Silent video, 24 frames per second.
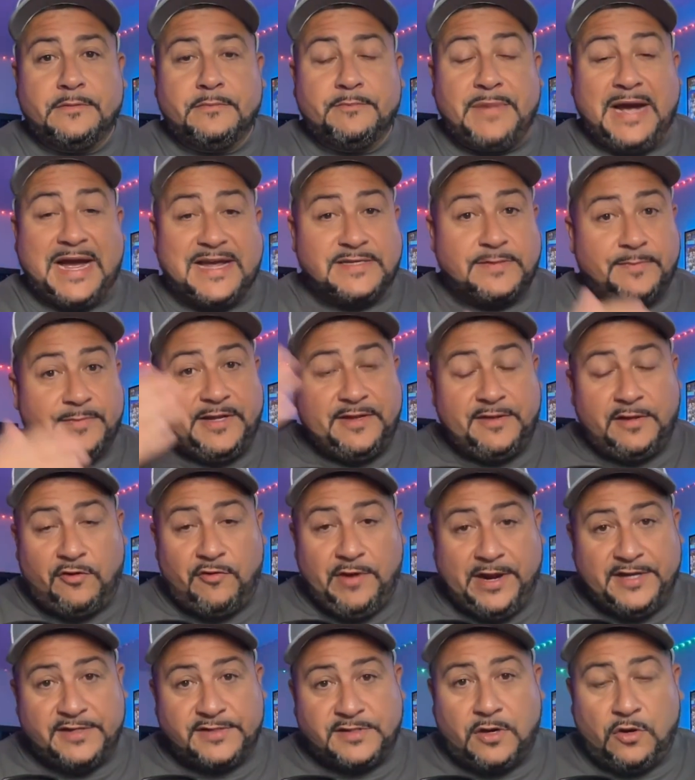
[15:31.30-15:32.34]
Possibly the
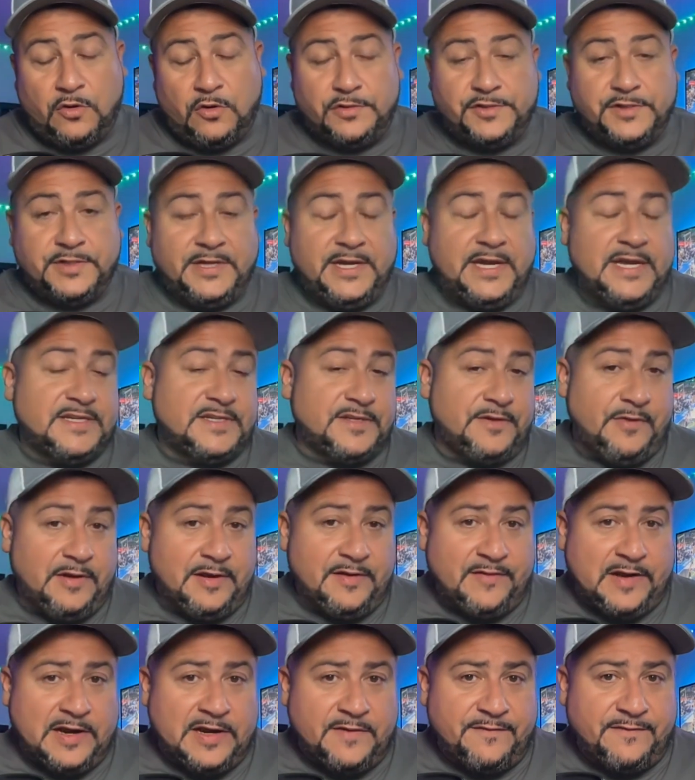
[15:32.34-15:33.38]
greatest coach in the history of
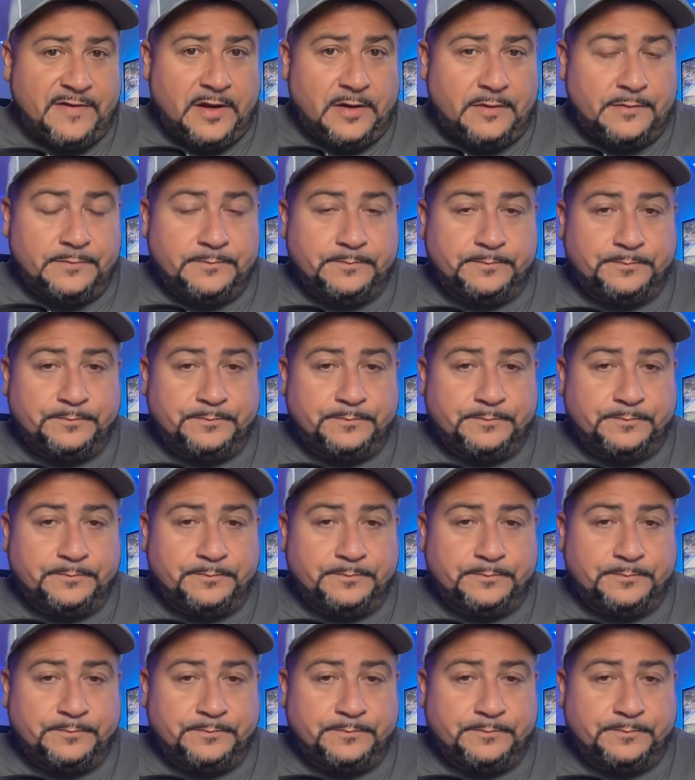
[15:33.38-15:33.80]
NFL.